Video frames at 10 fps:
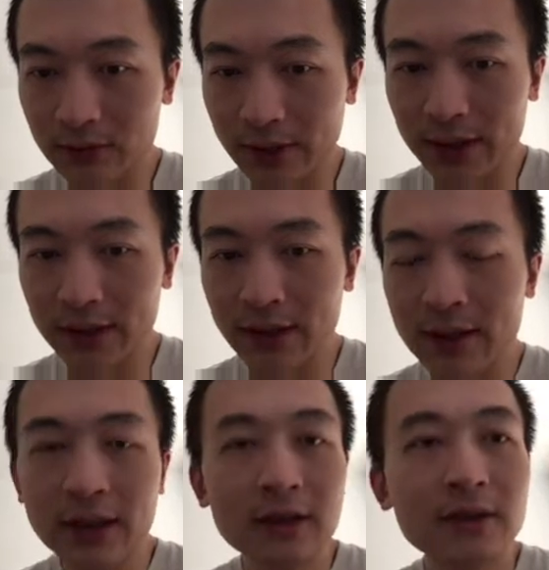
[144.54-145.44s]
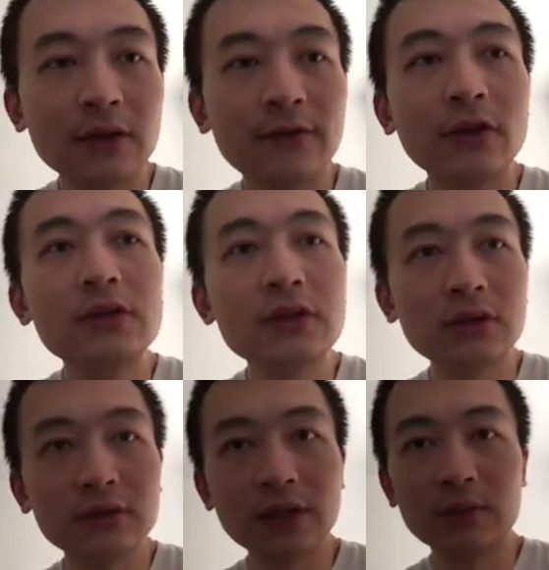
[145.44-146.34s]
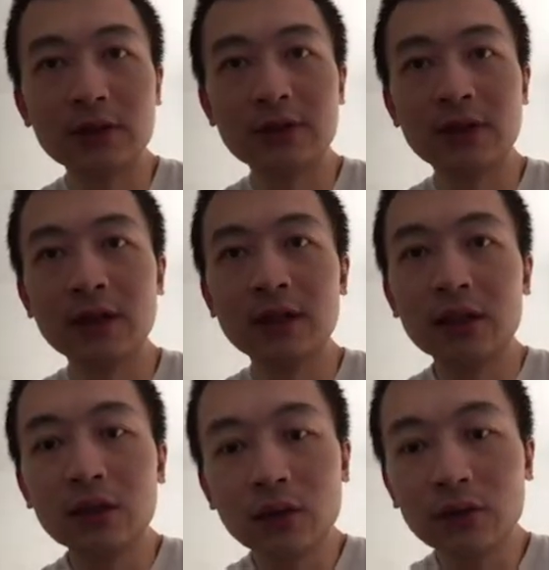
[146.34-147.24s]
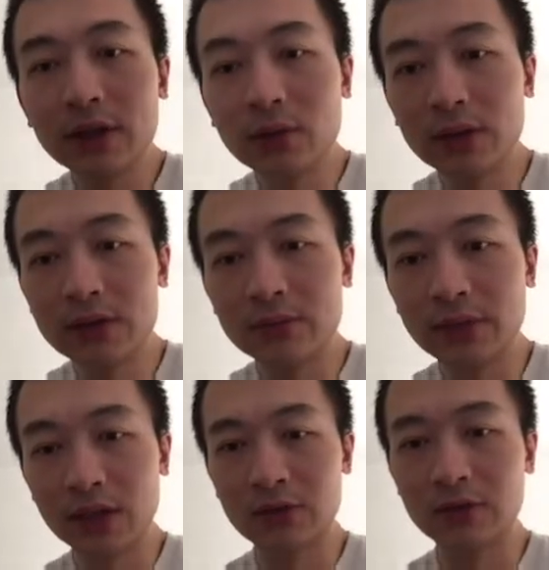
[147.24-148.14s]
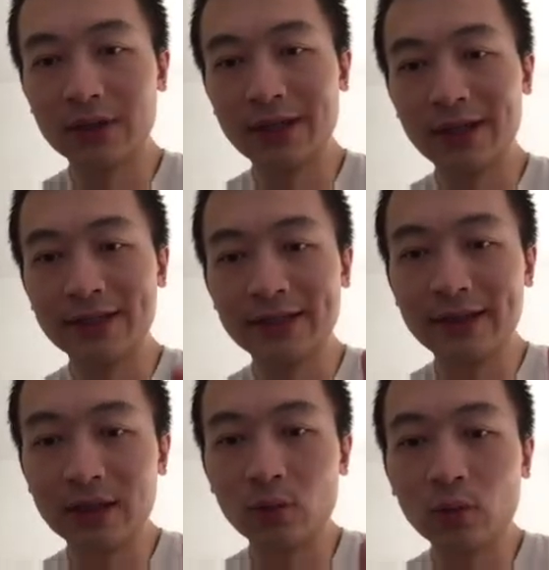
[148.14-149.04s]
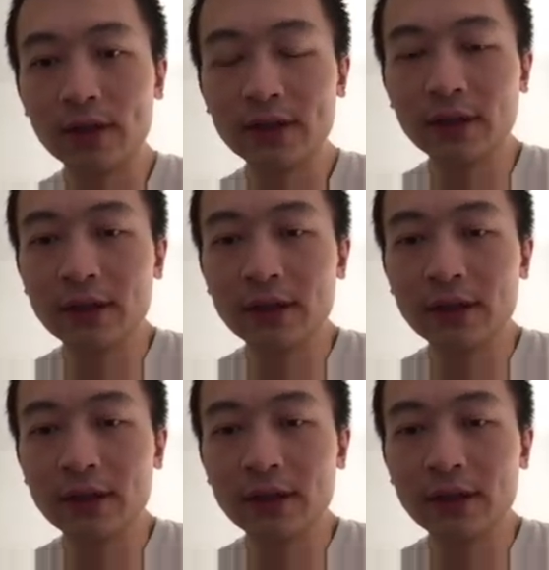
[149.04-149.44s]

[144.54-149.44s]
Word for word: right? So for two neighbors, you only want to make sure that the one,